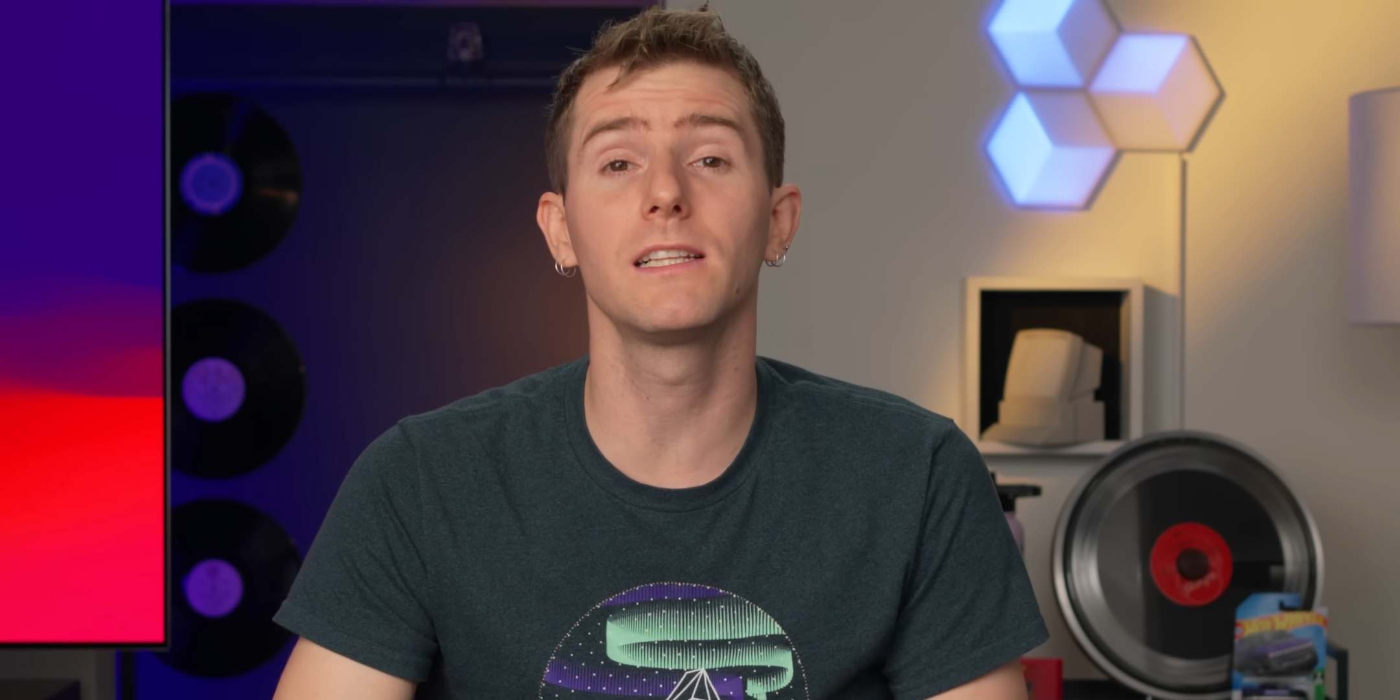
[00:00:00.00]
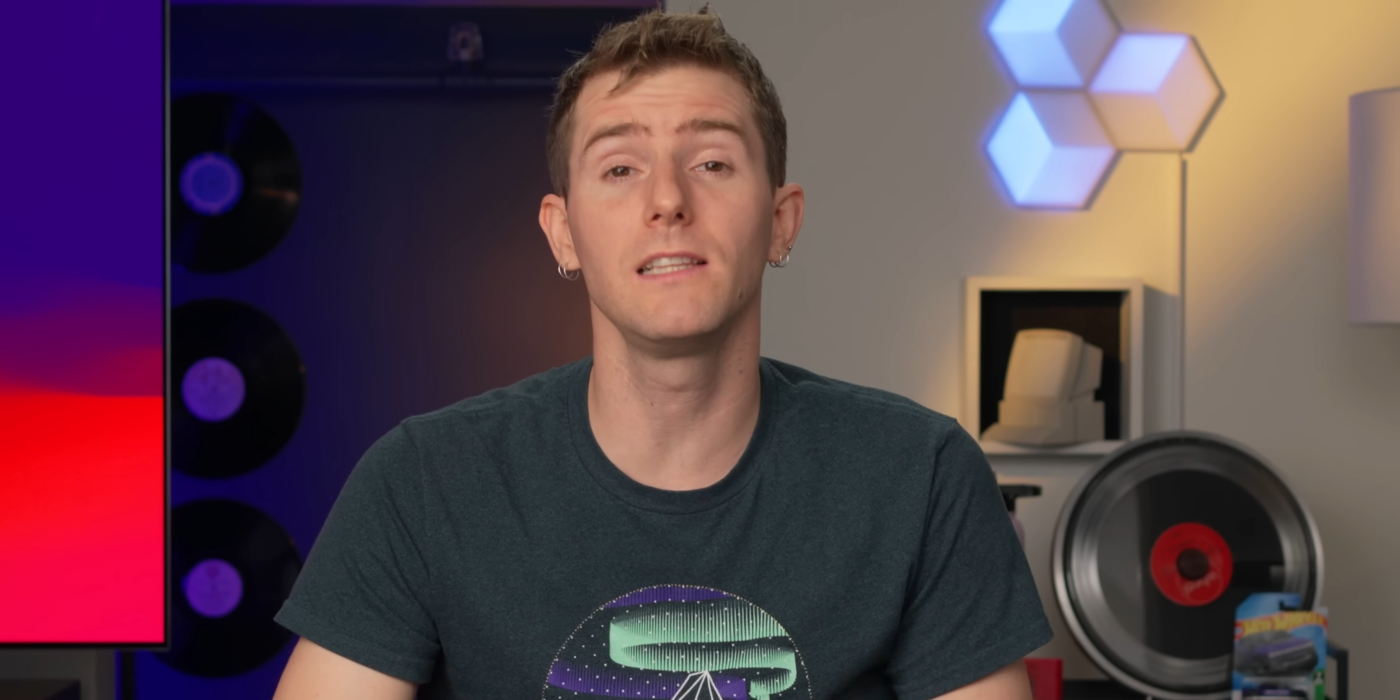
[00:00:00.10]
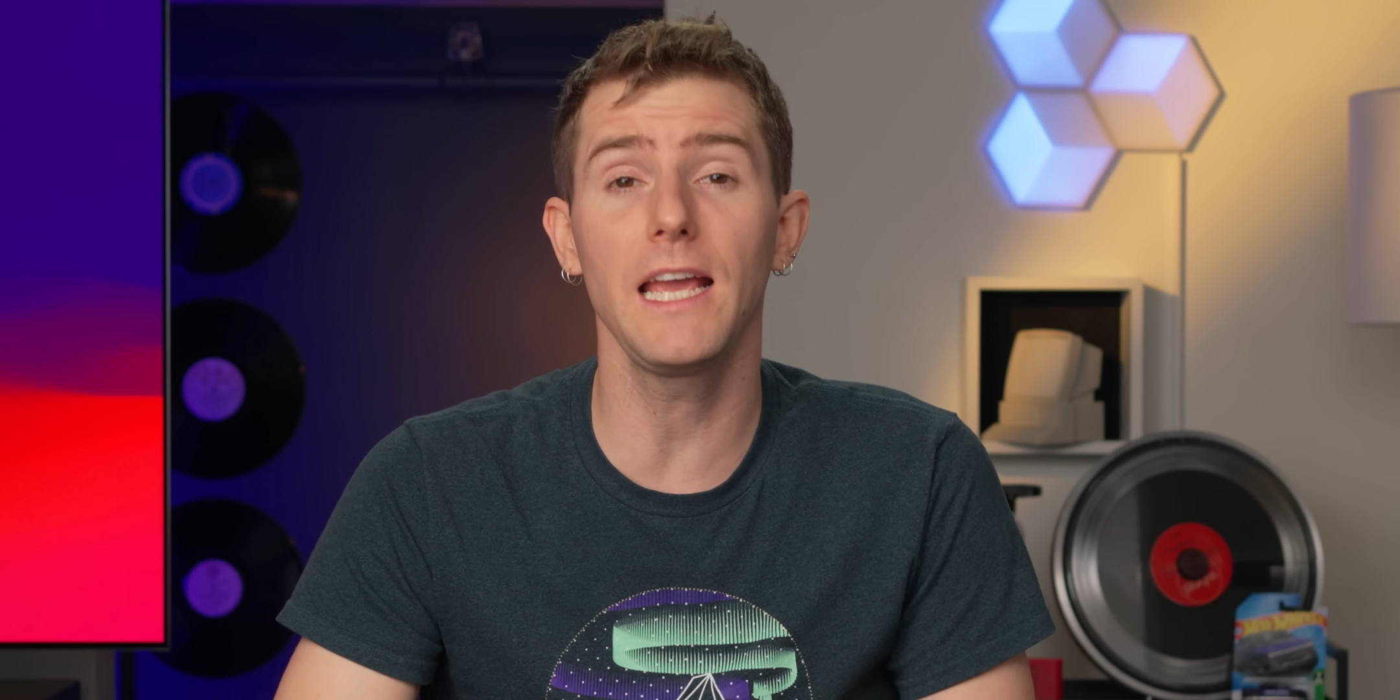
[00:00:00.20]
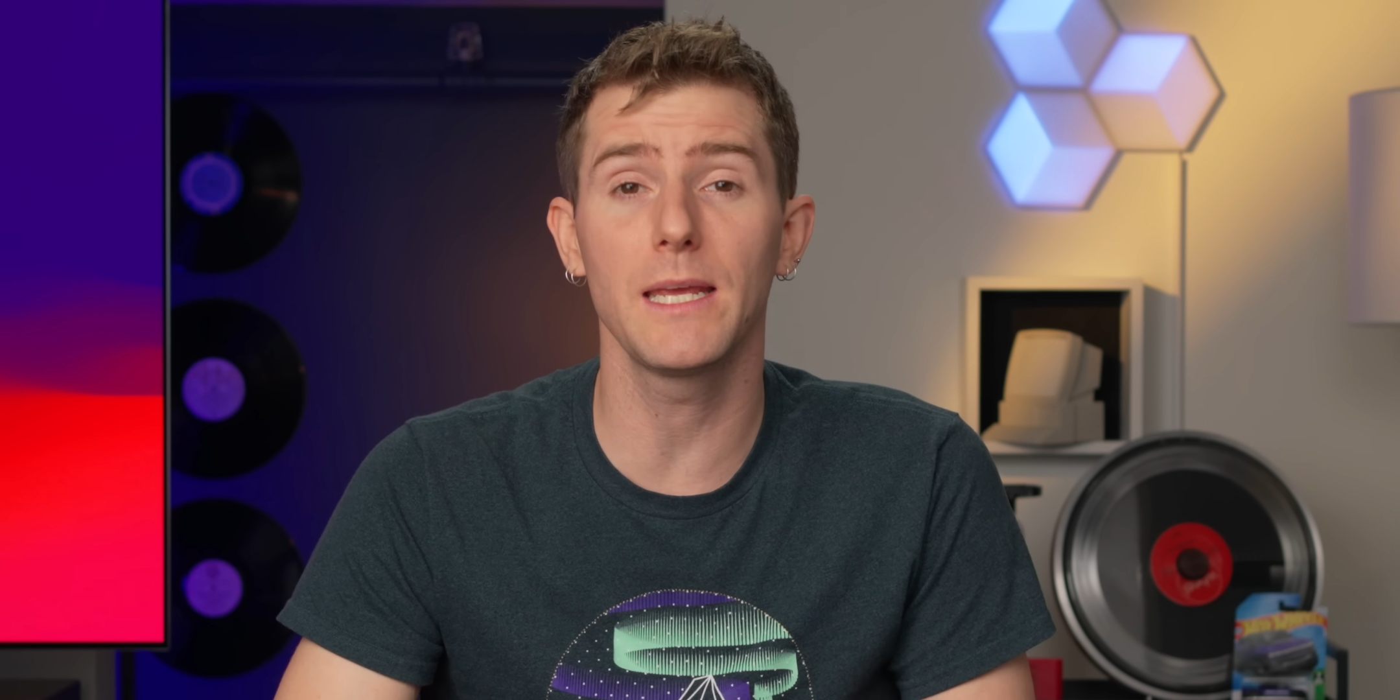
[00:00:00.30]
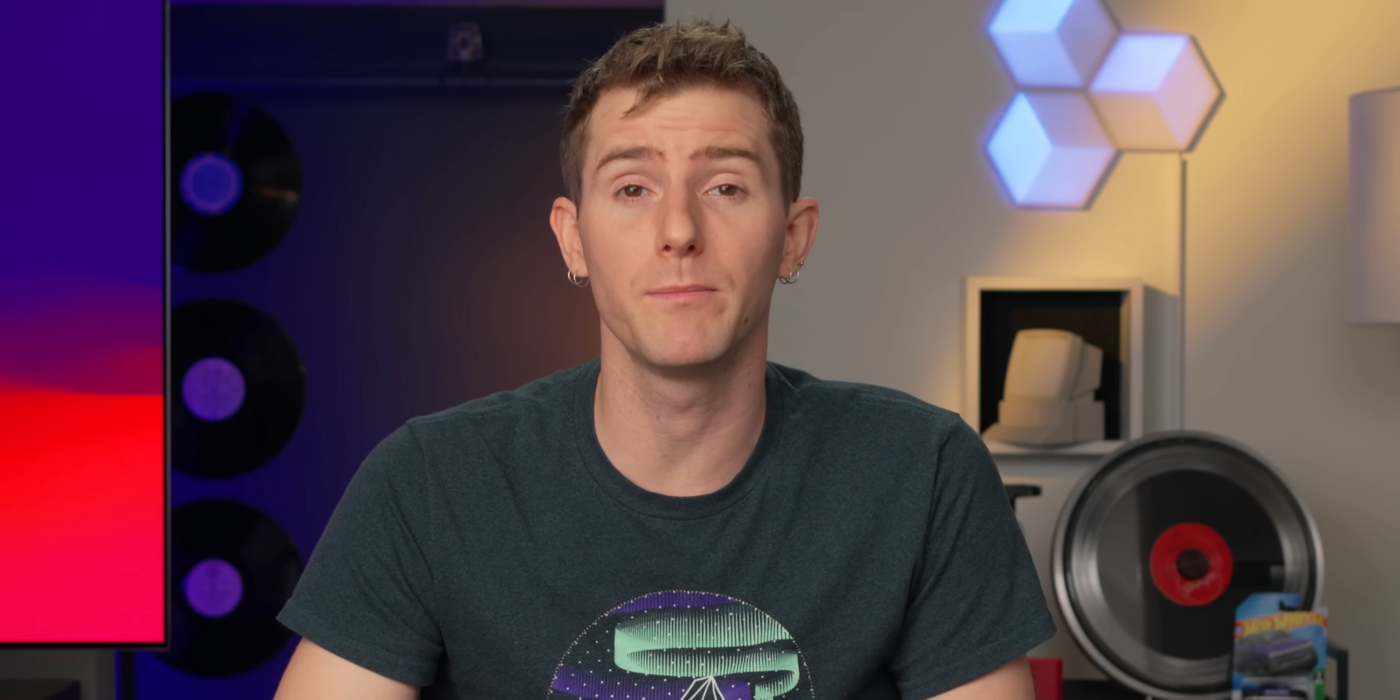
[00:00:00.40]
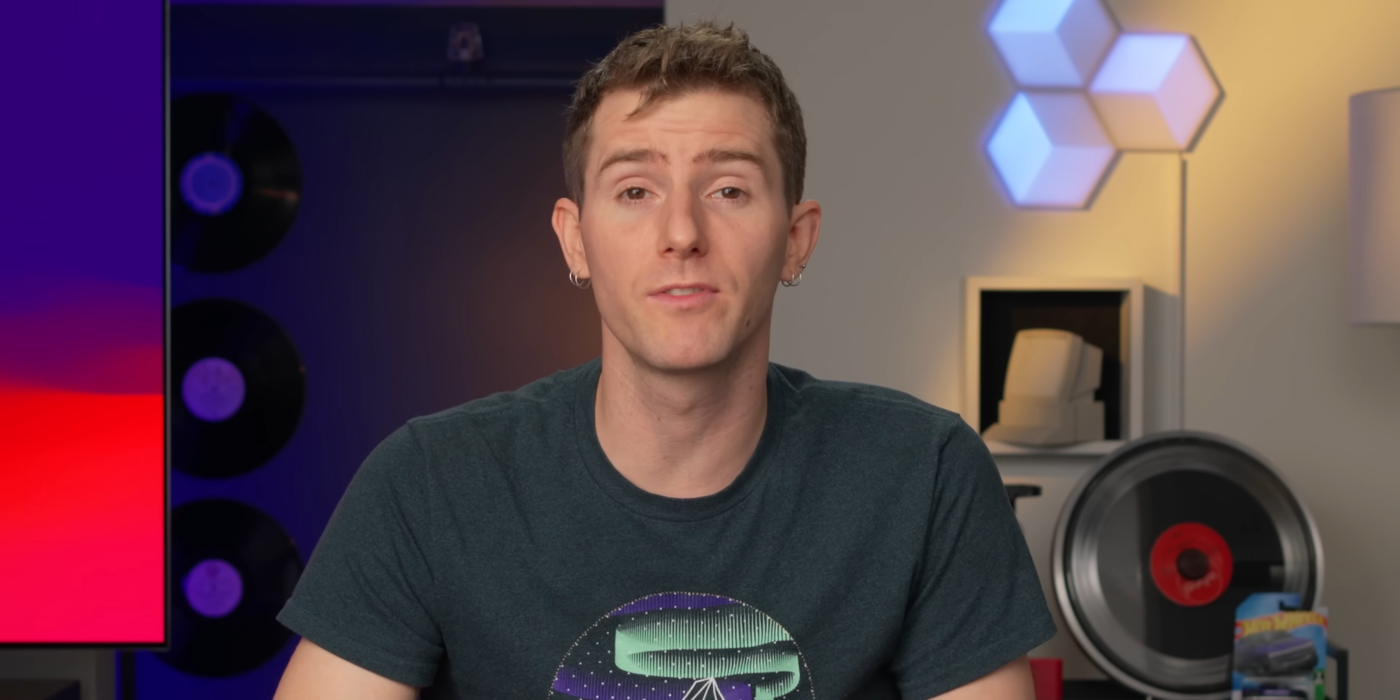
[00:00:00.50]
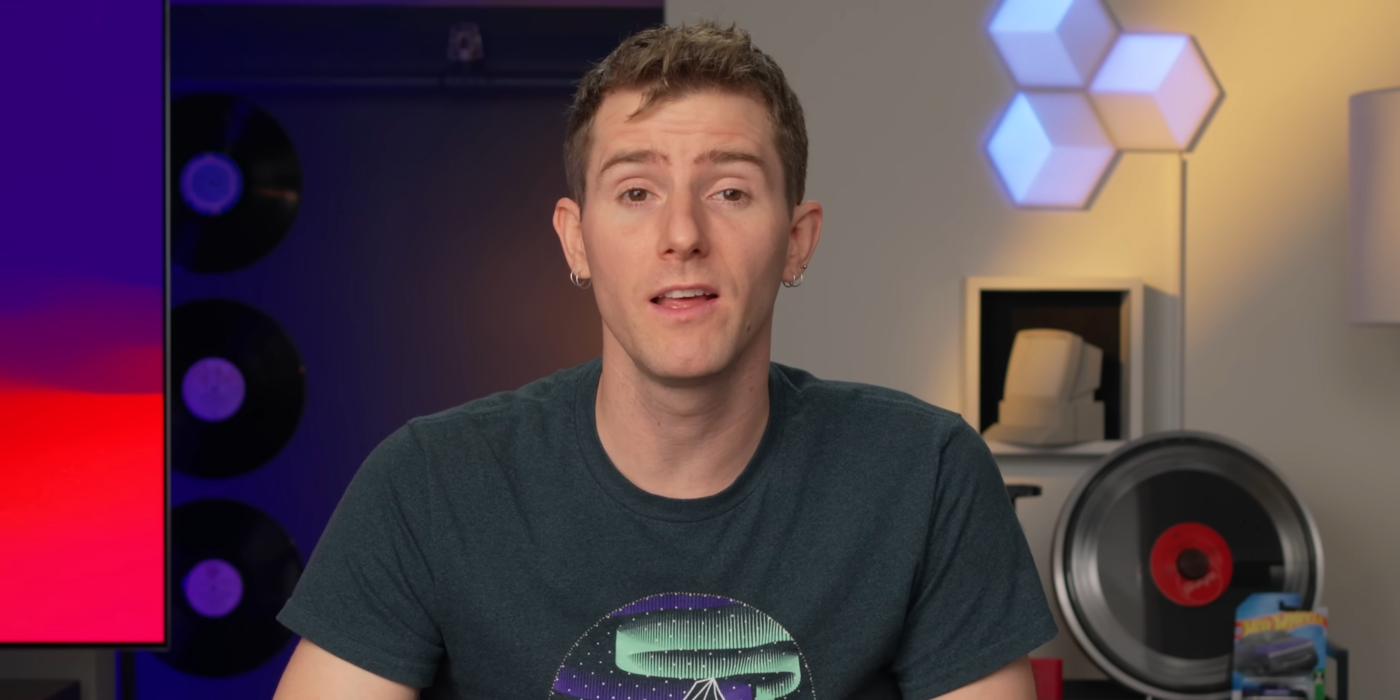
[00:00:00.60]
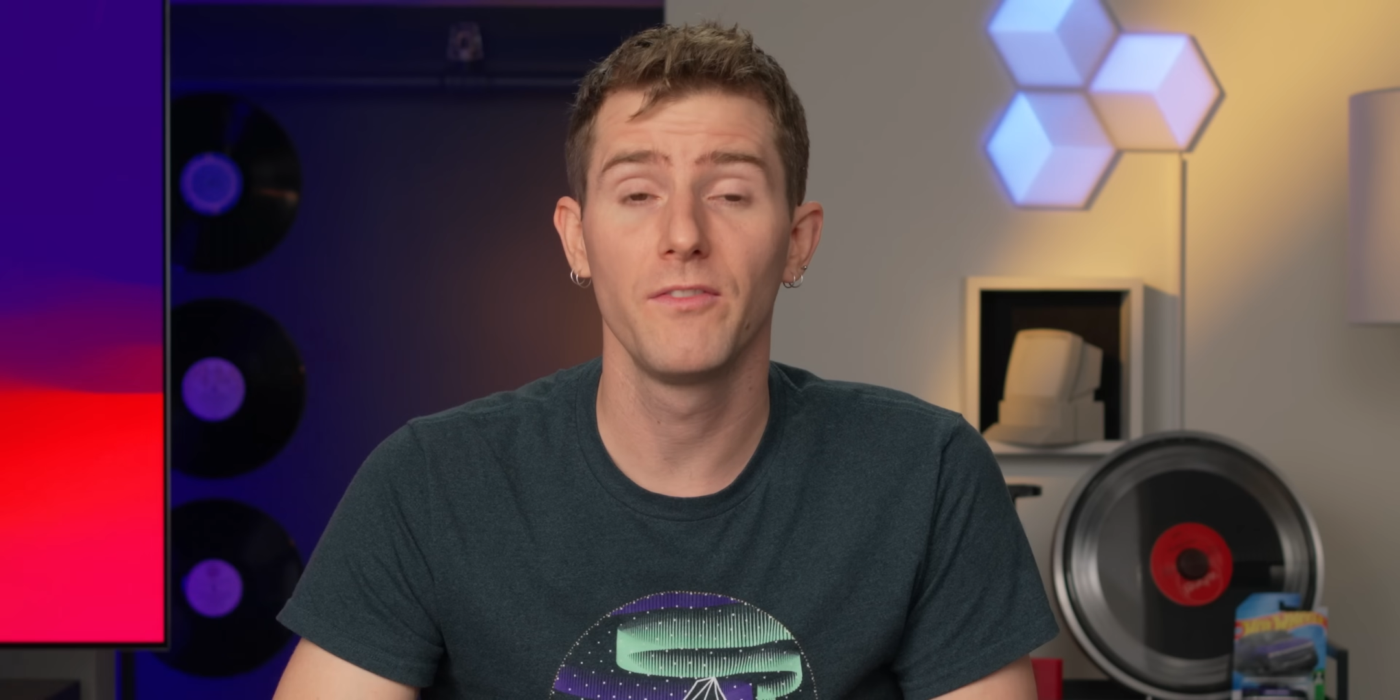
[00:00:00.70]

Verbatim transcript: claims